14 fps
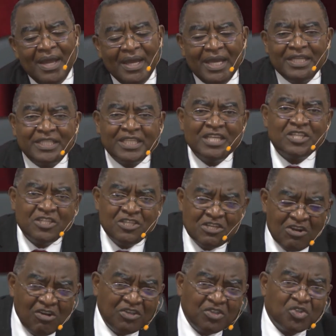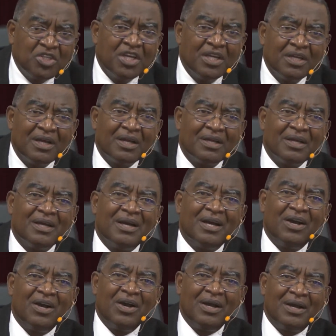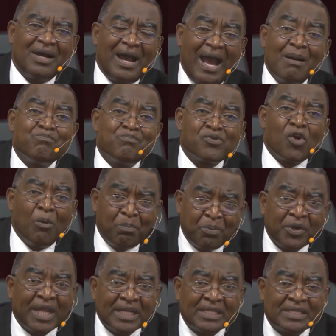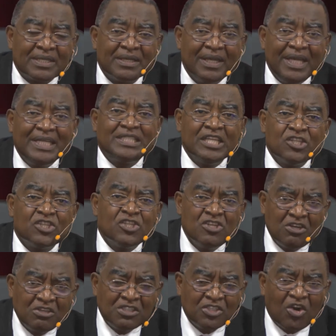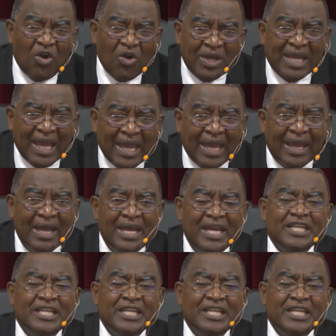It is not appropriate. It is not okay.